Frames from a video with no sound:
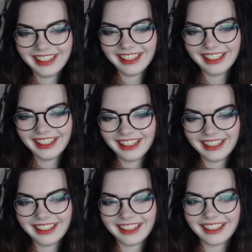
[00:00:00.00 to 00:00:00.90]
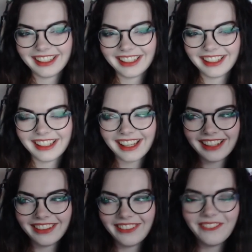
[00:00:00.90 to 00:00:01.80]
a moment.
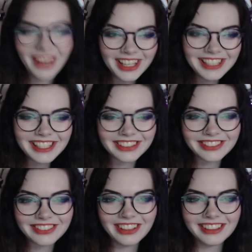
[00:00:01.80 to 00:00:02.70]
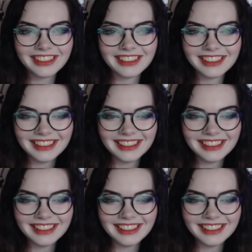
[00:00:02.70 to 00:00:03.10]
Wonderful.